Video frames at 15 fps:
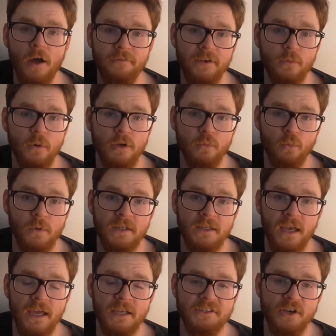if he were to win
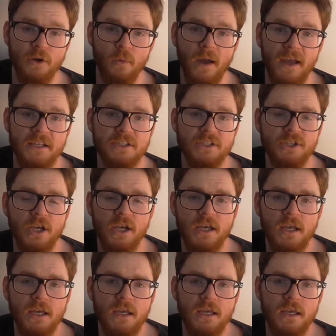HOH,
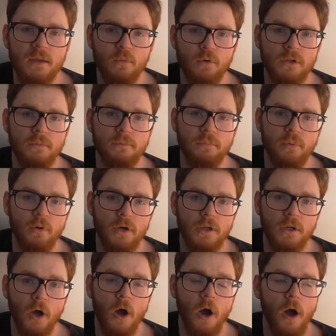he wouldn't
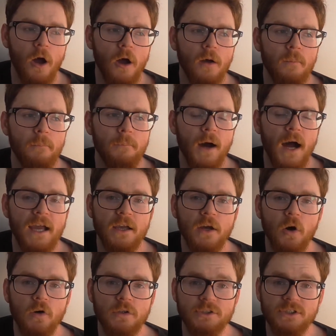put her, Mike,
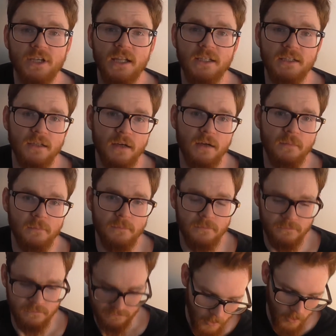or Shannon up.
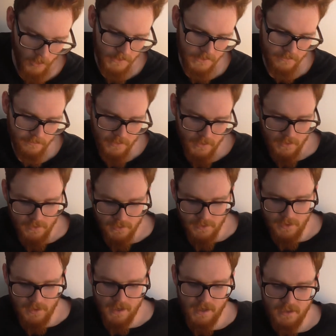Autumn
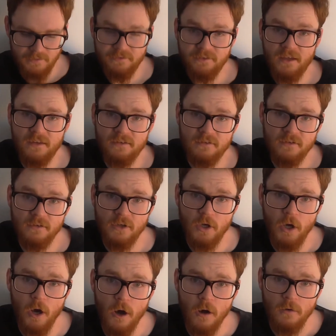says to
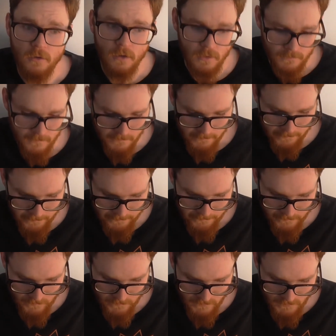Nicole
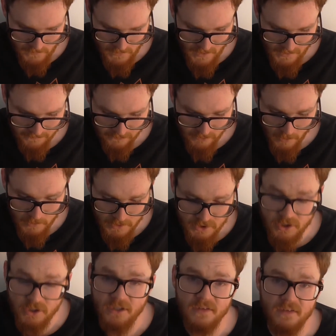that if someone
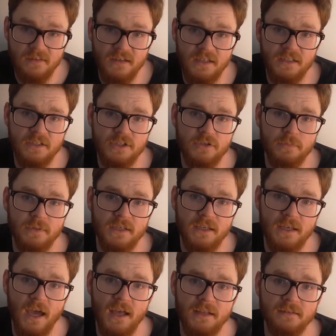should concede, it should be
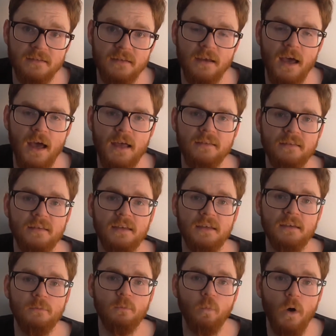Kent as
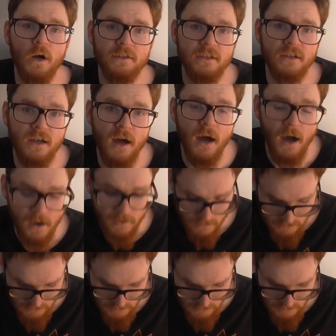he won the car.